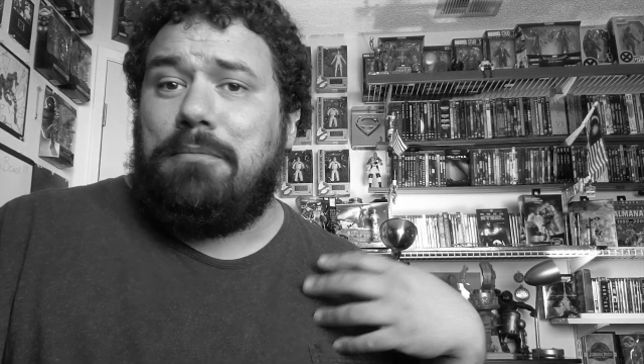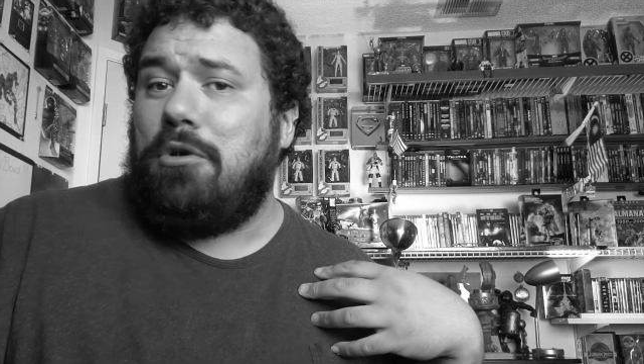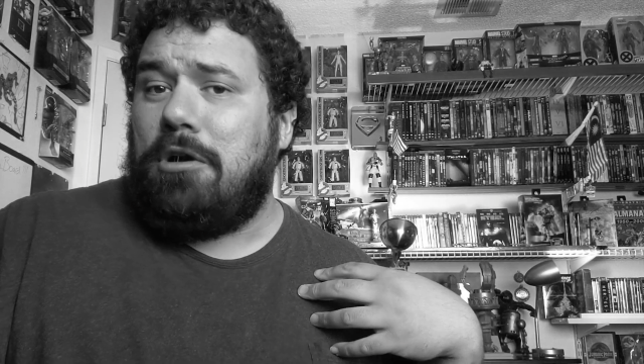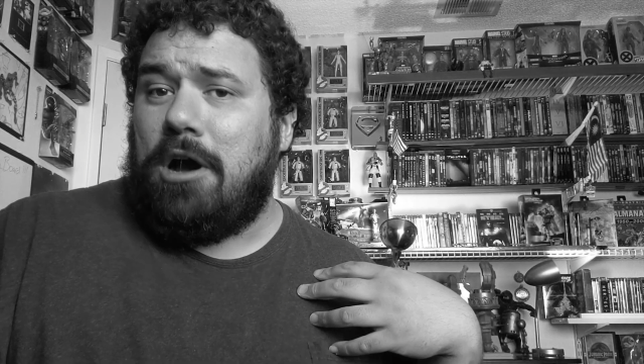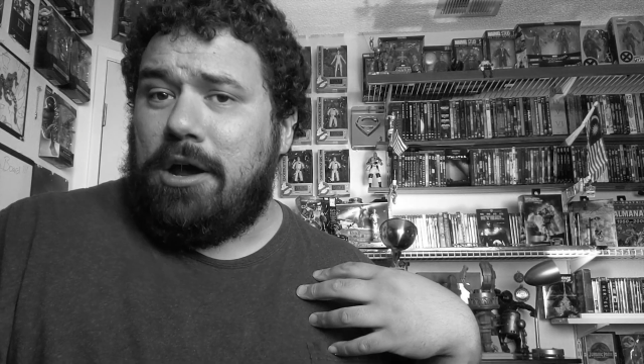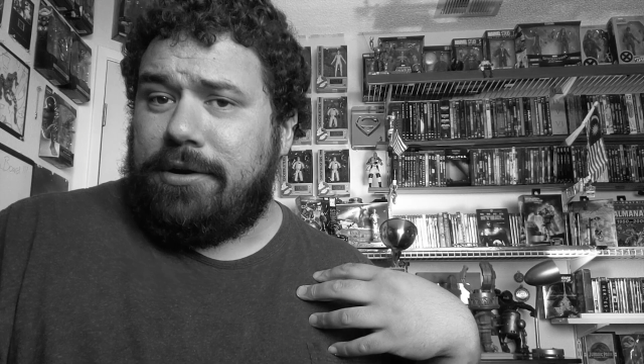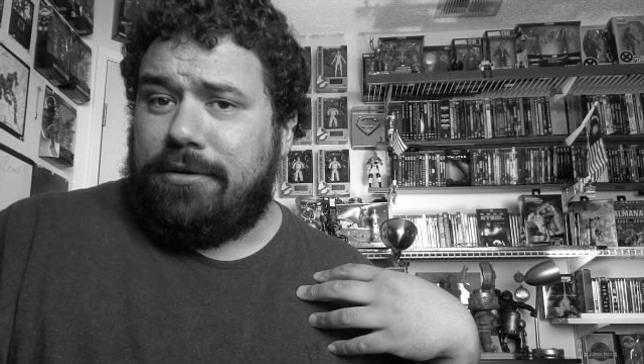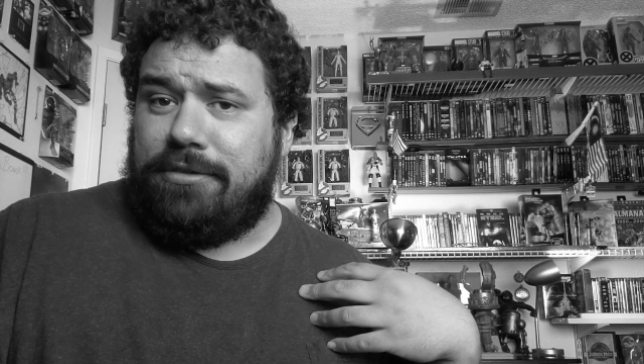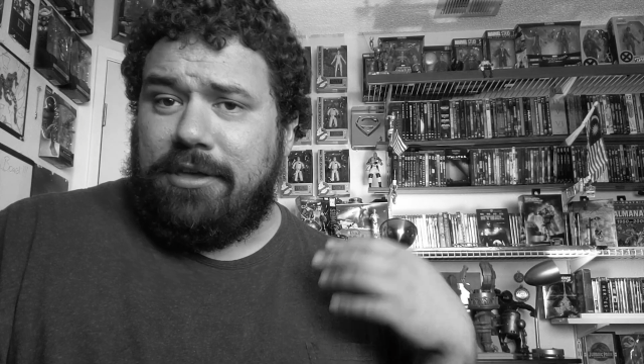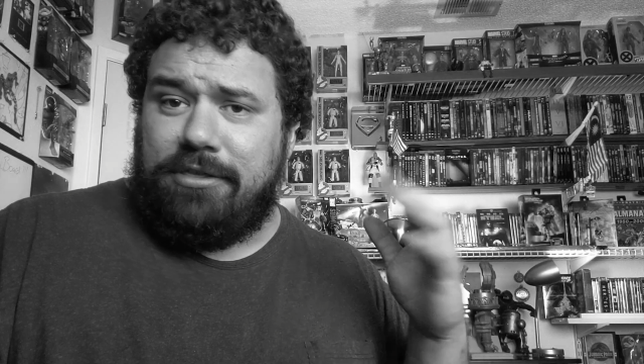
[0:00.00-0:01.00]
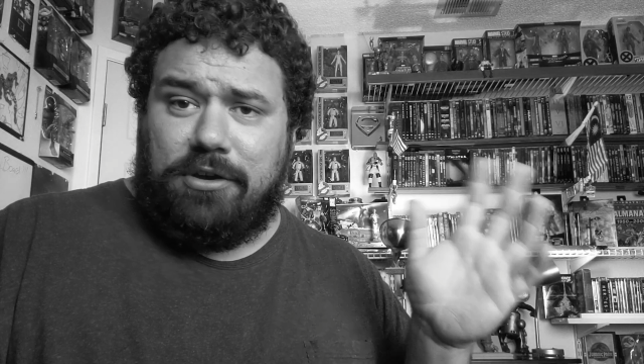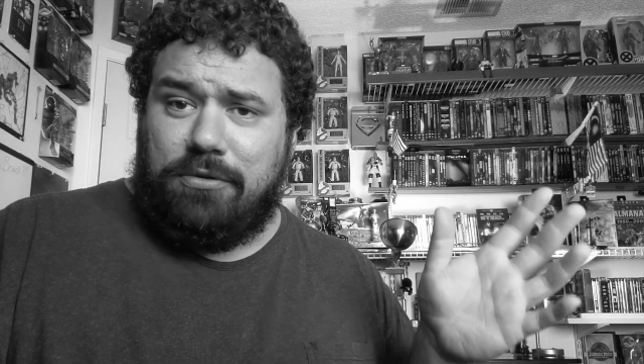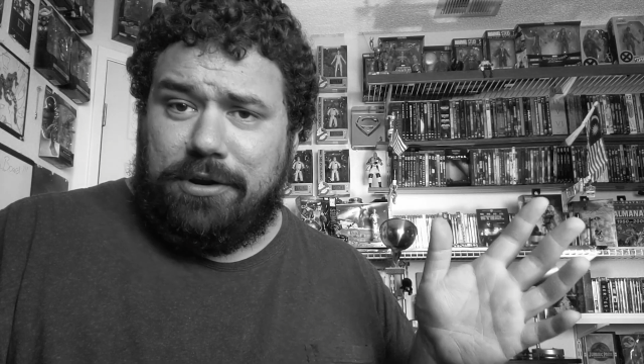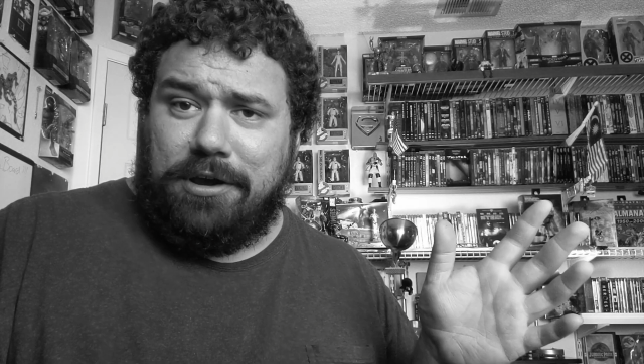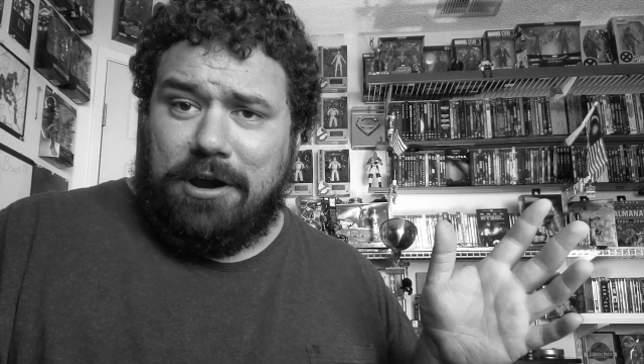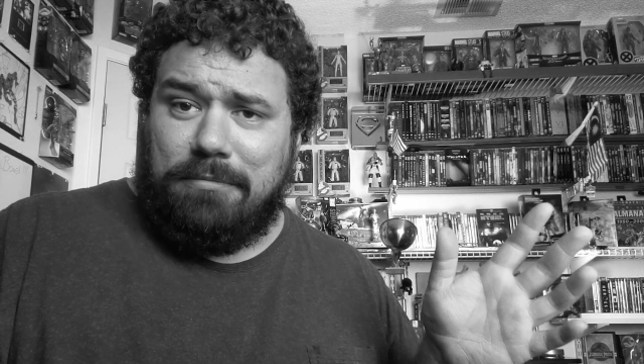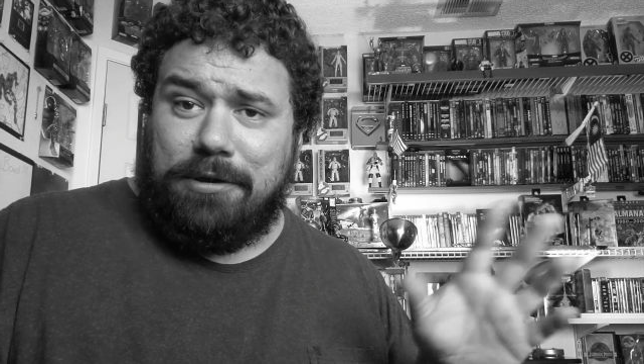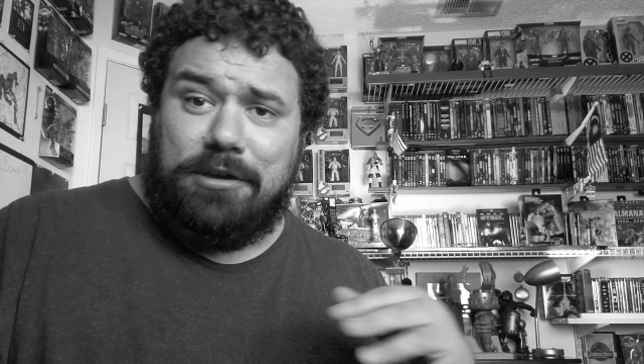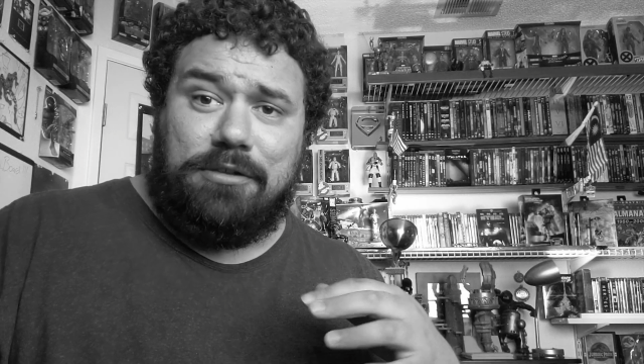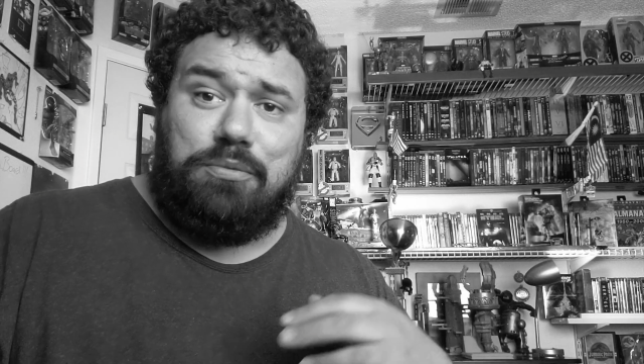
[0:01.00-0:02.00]
more honored than the Kree are
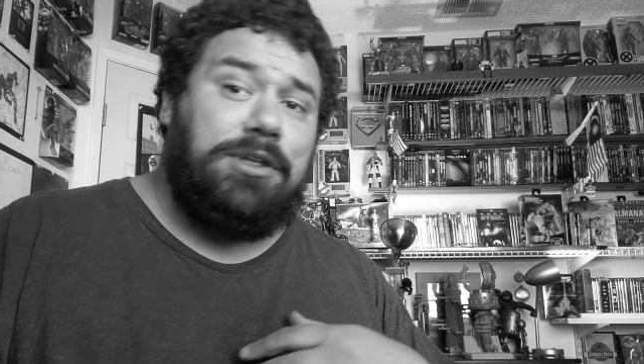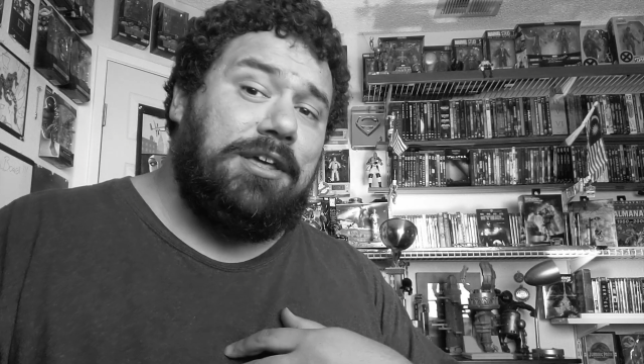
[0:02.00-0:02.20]
because we